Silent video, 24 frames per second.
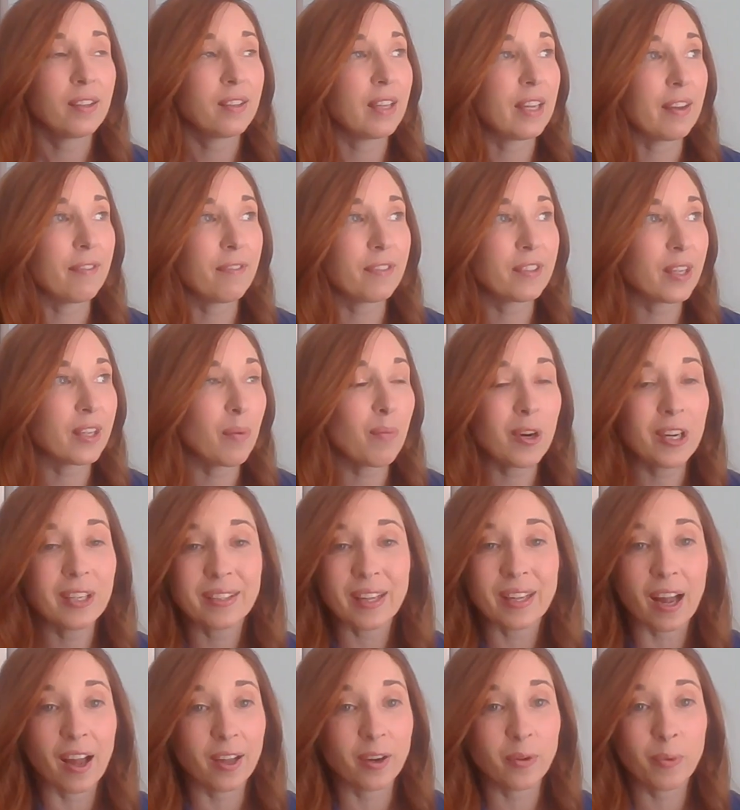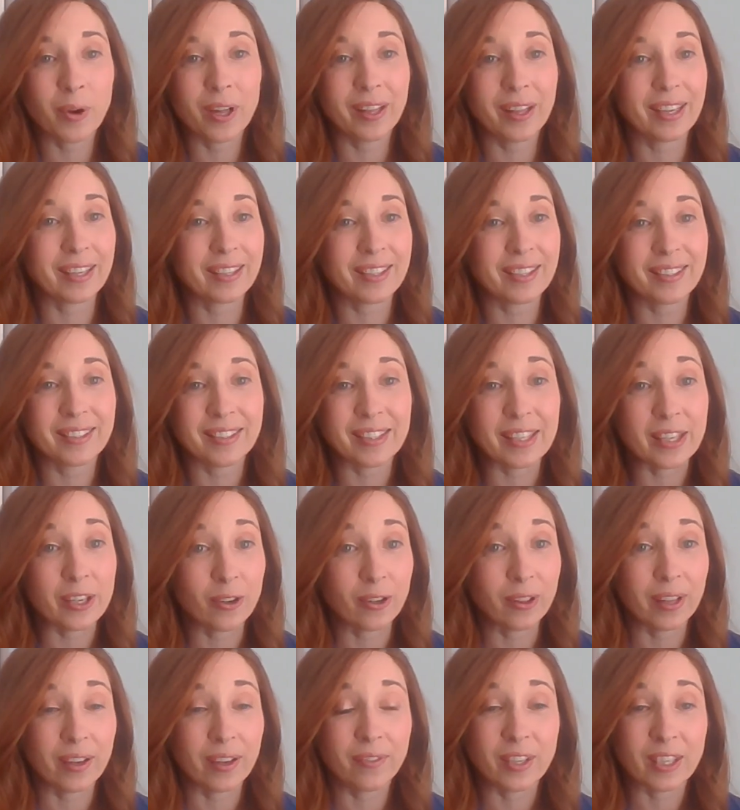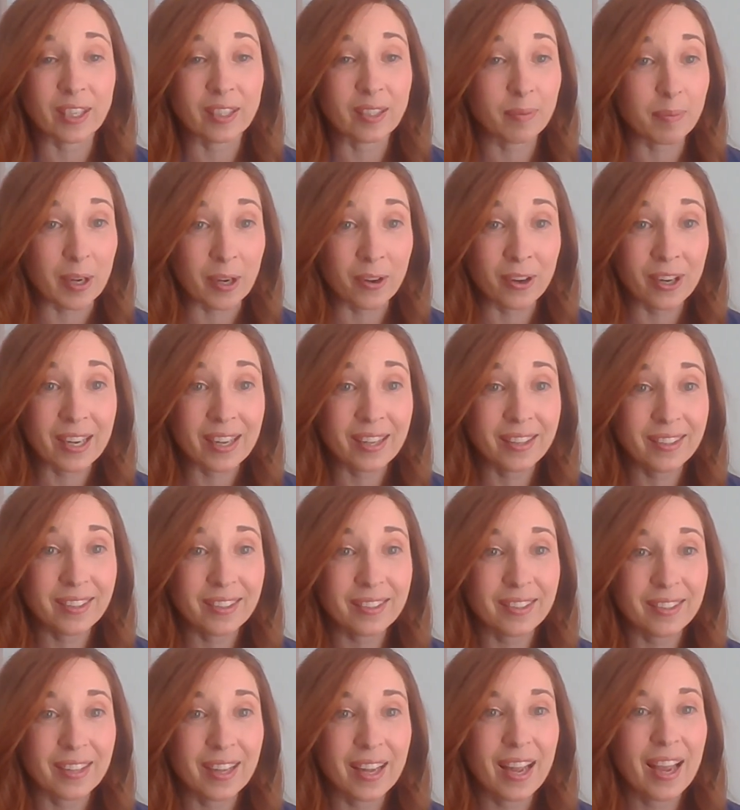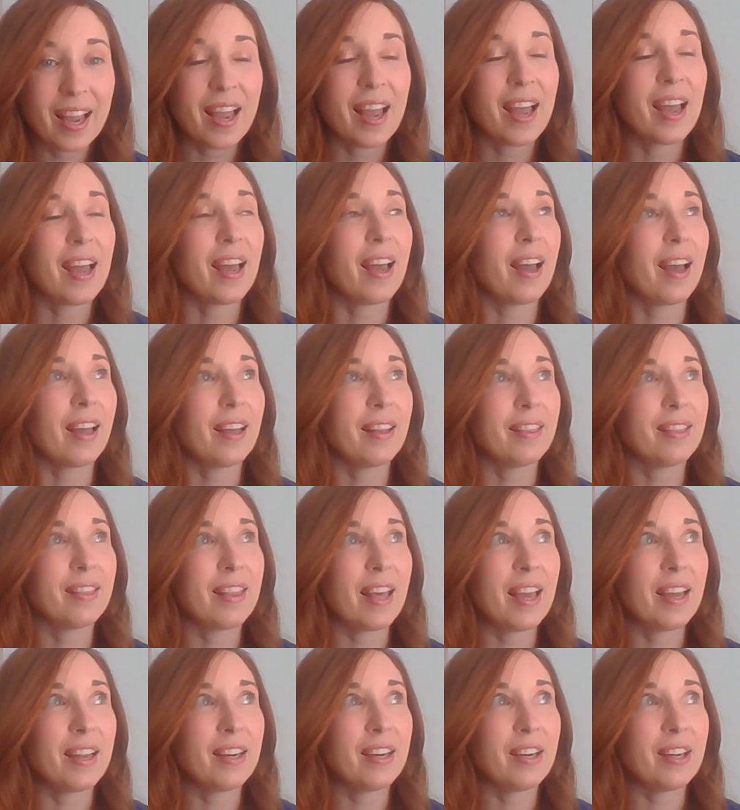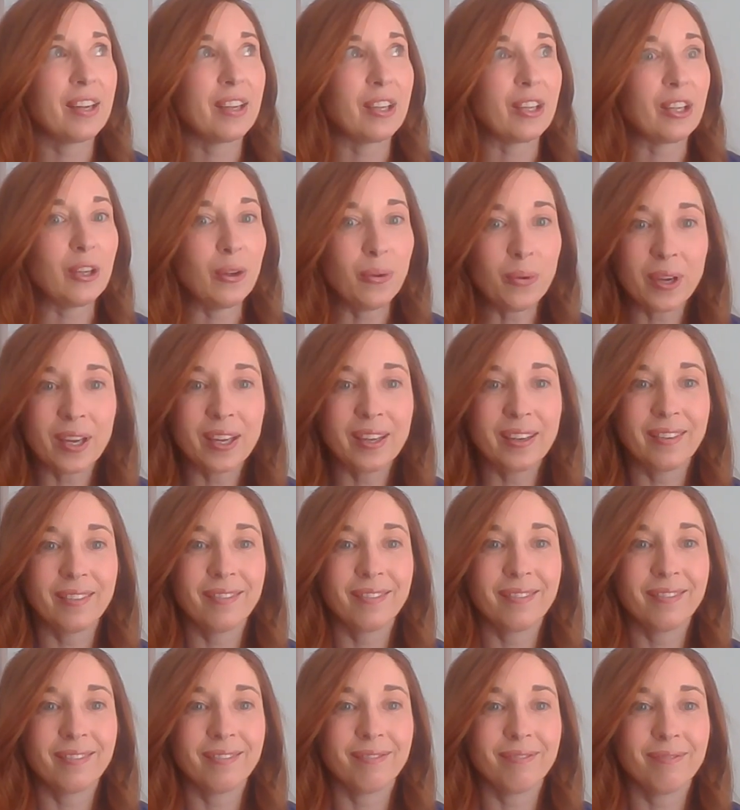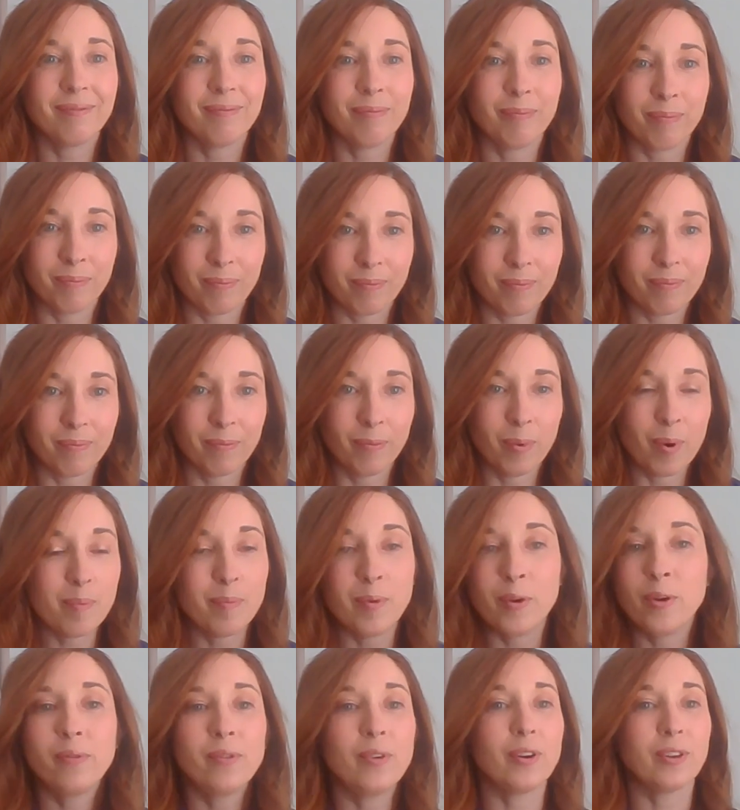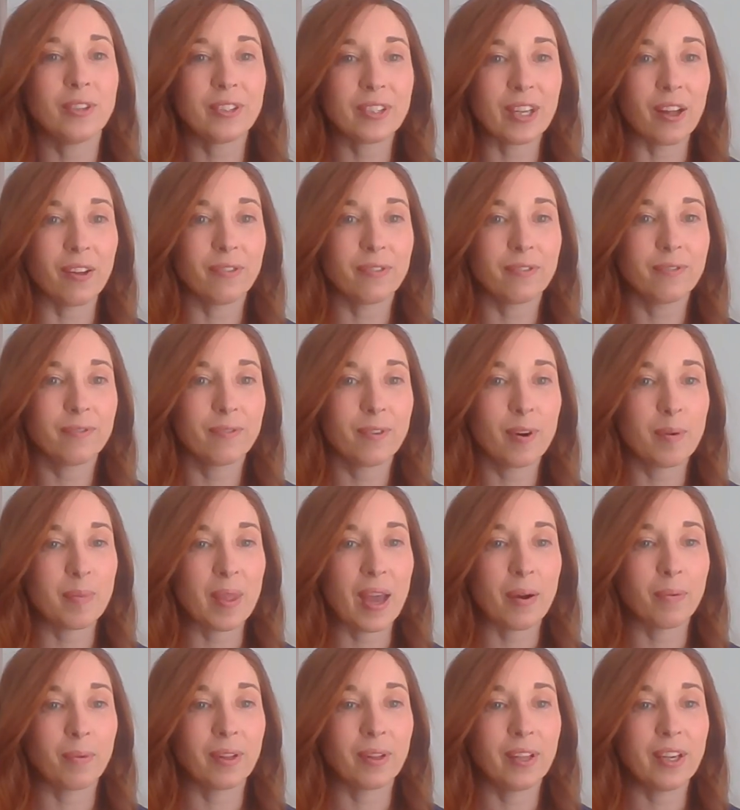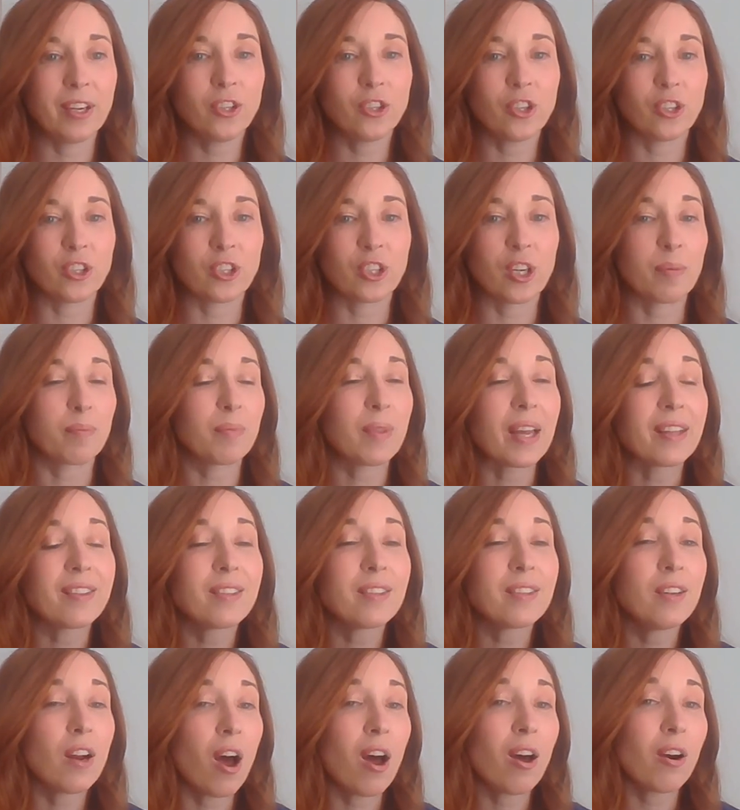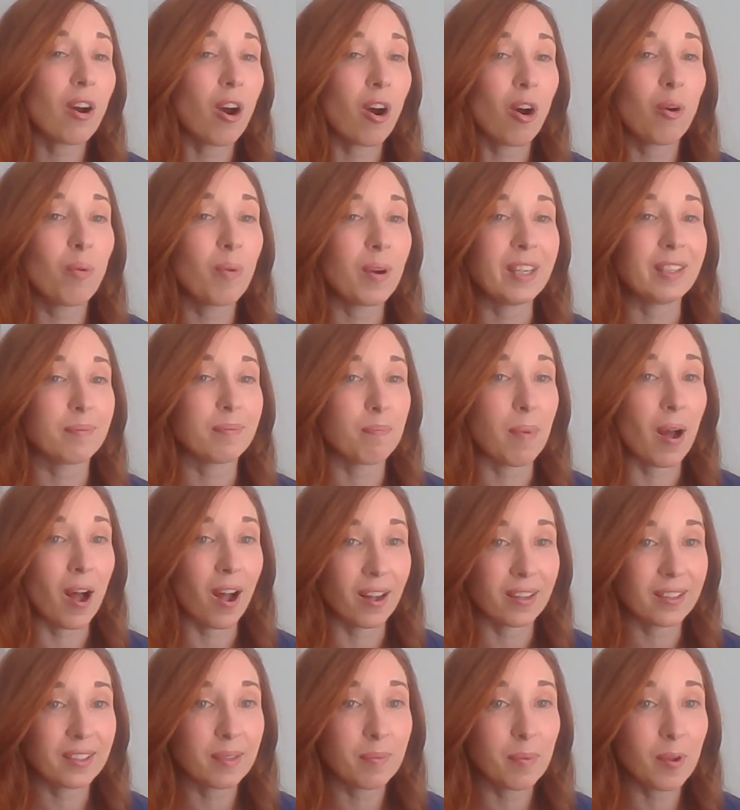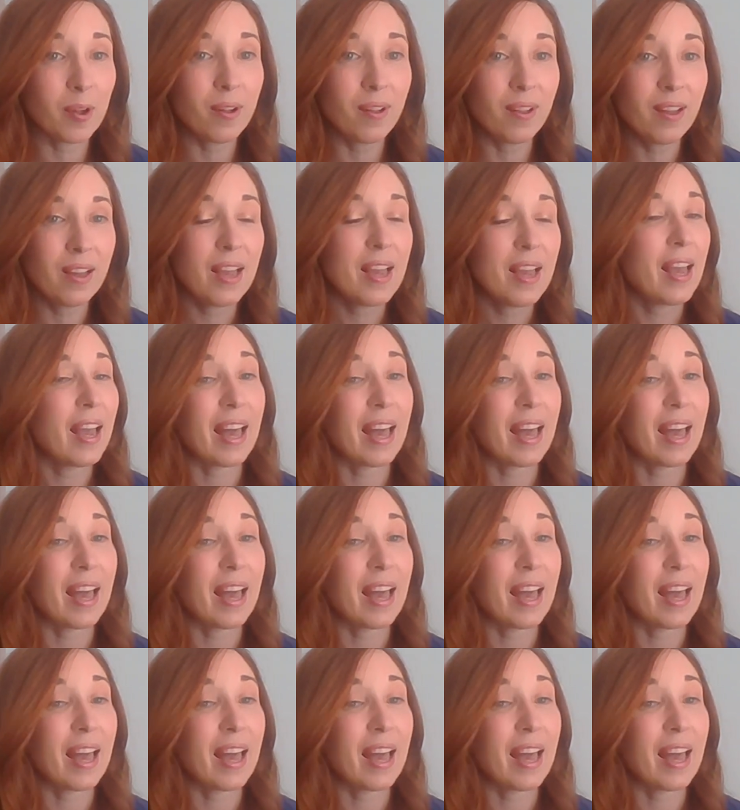If someone is unwilling to see your lived experience, then you can remove yourself from that relationship. That's not always possible.